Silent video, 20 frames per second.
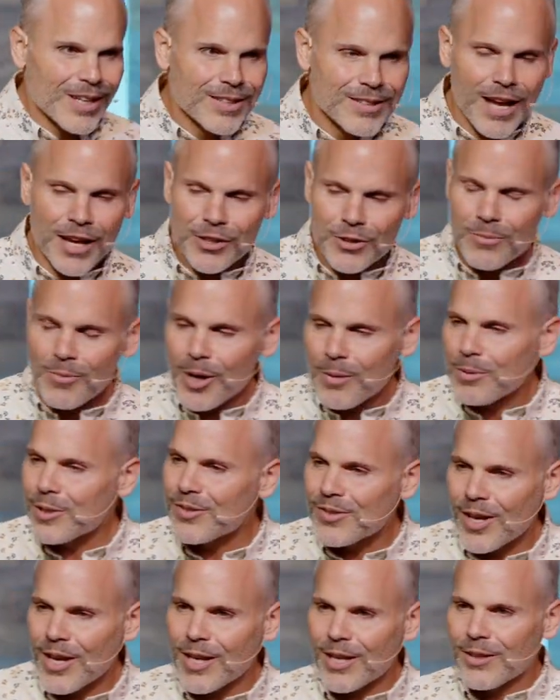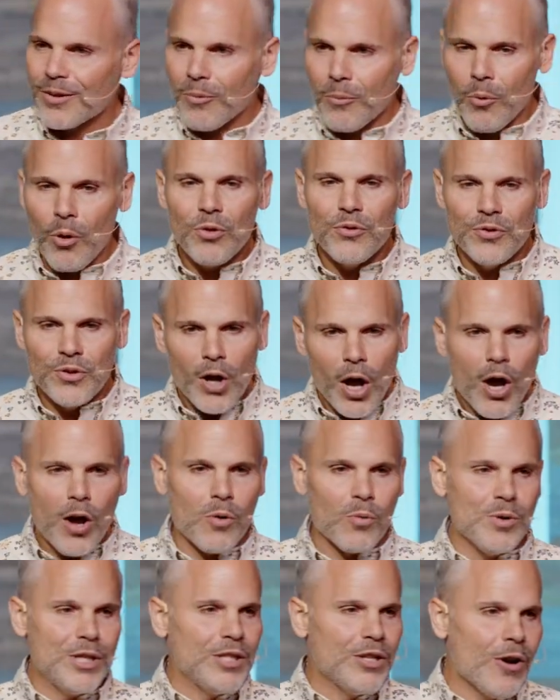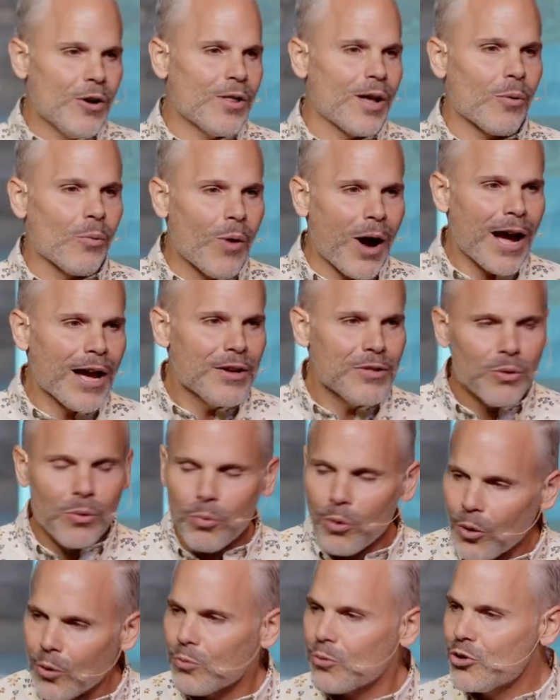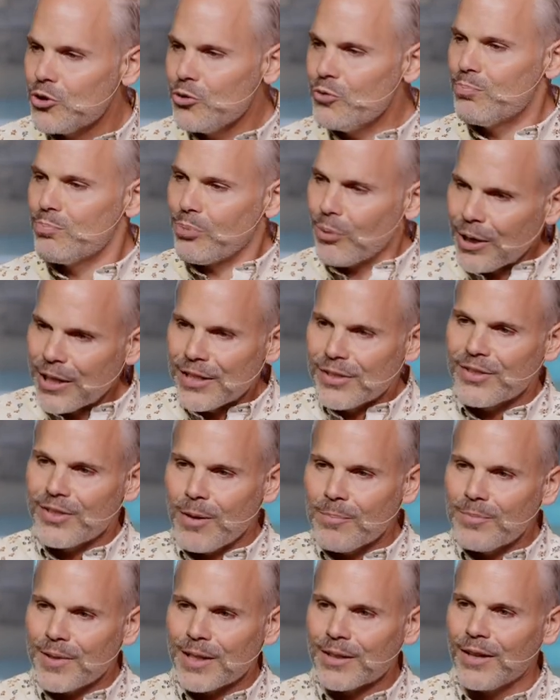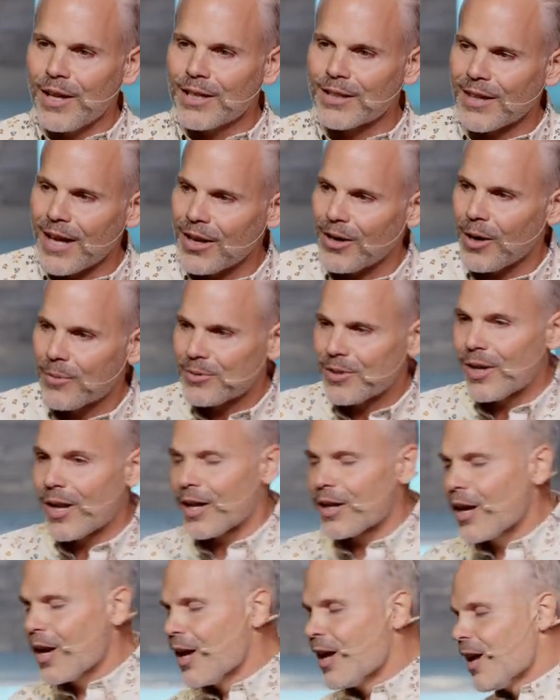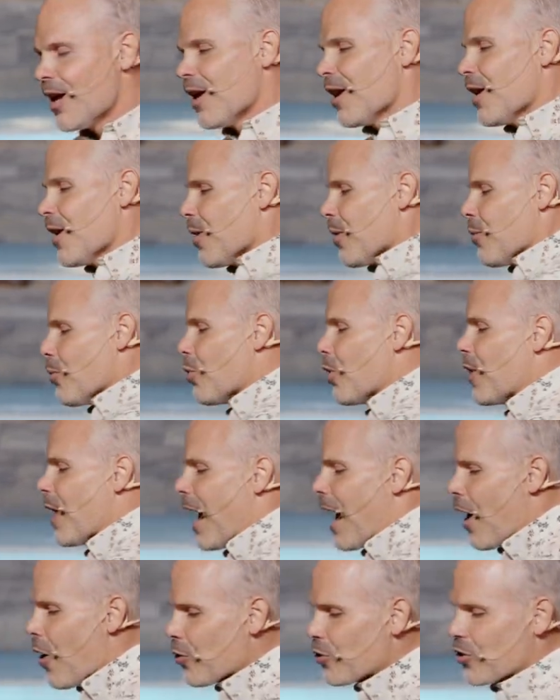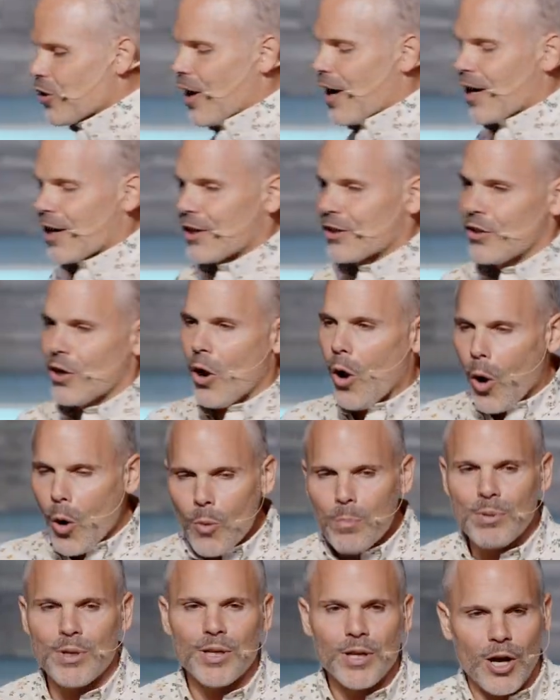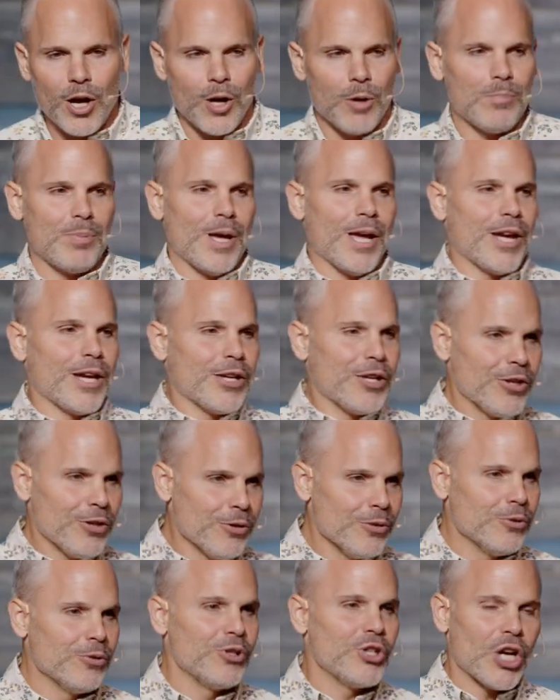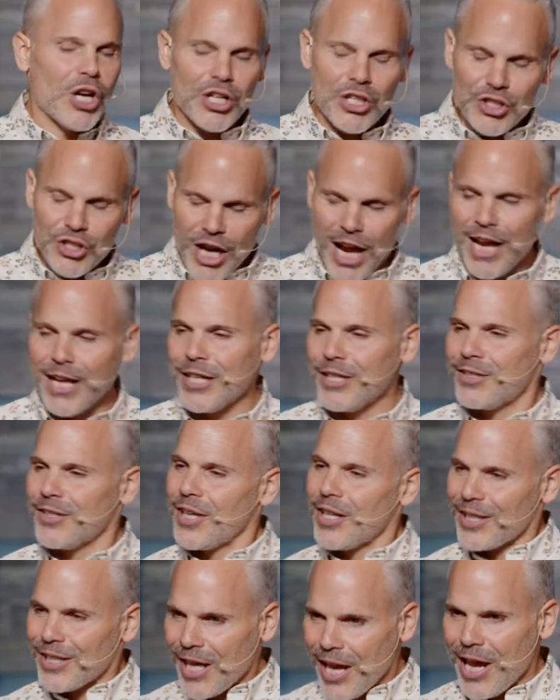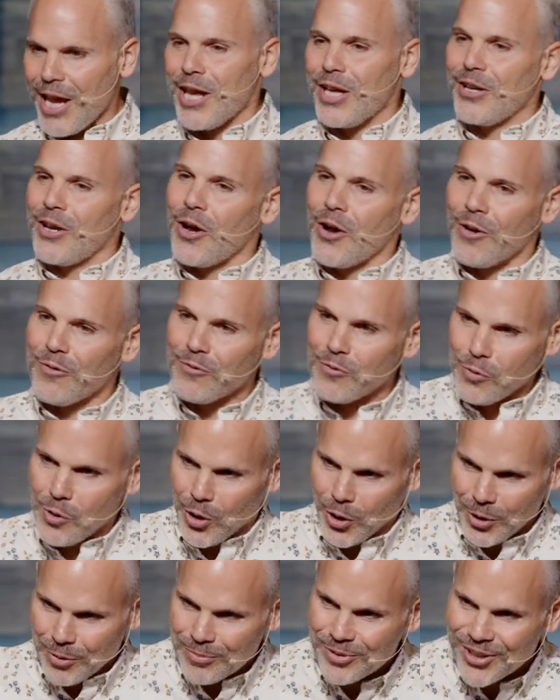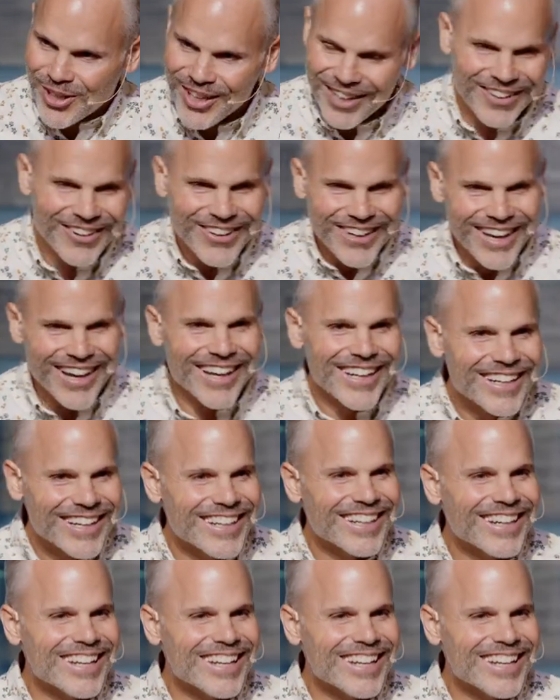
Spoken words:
Now, you might be saying, well, duh, we know that. Why in the world would you bring something like that up today? Without trying to open up a huge, giant can of worms, okay?